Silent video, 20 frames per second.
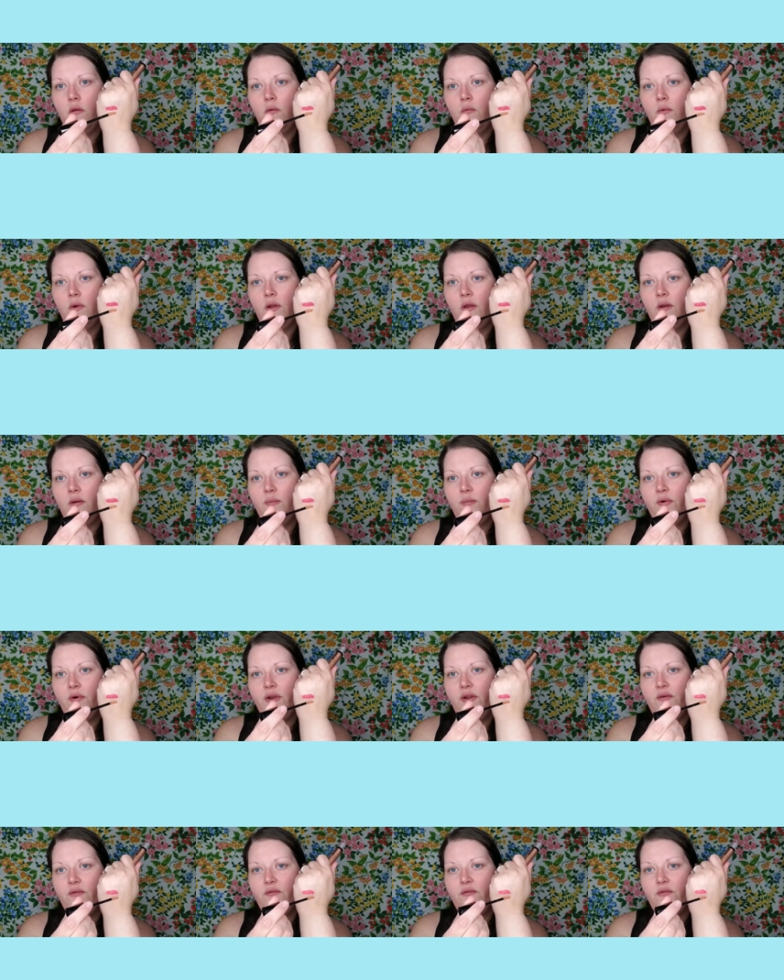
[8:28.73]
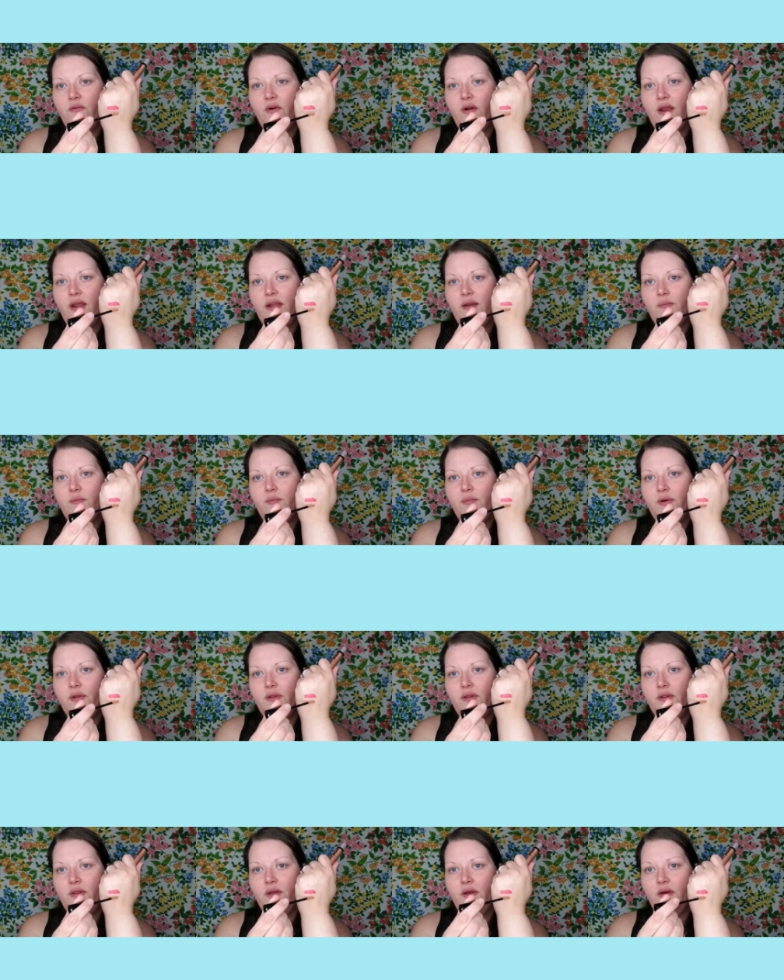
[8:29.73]
We're going to put it right
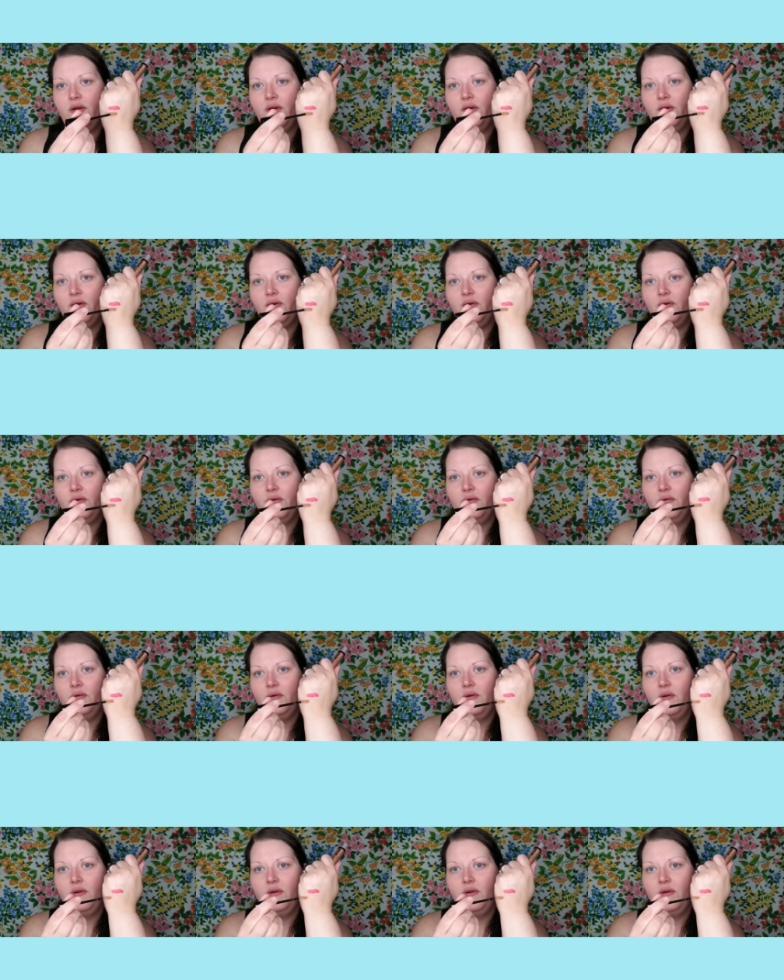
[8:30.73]
below.